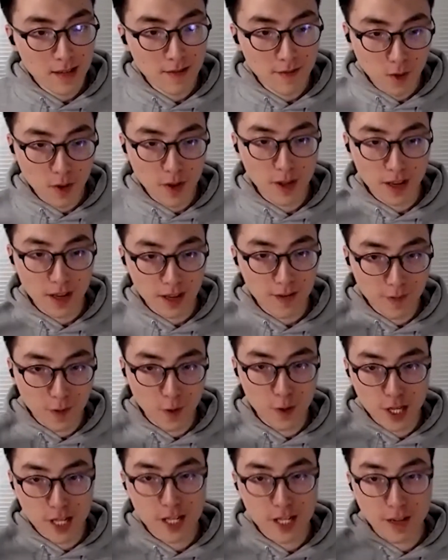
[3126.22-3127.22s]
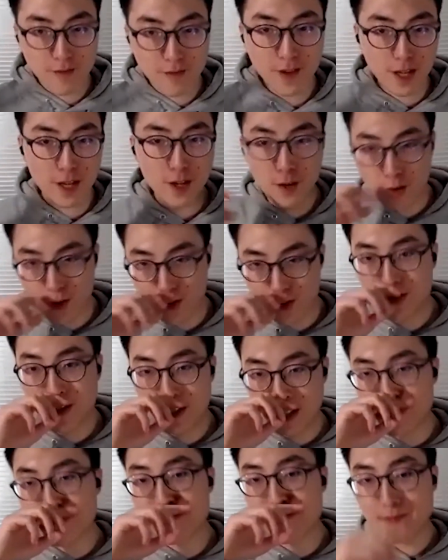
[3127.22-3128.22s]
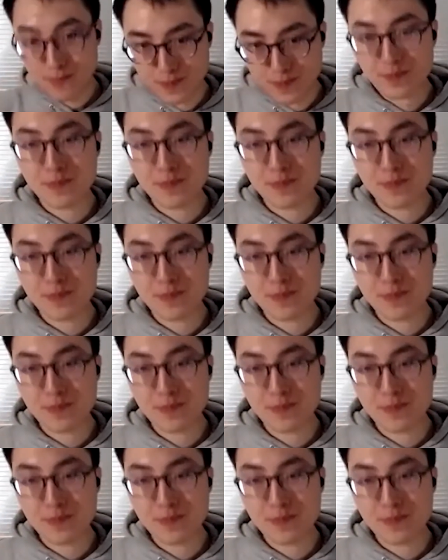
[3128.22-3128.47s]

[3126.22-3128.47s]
For the for just the video stuff.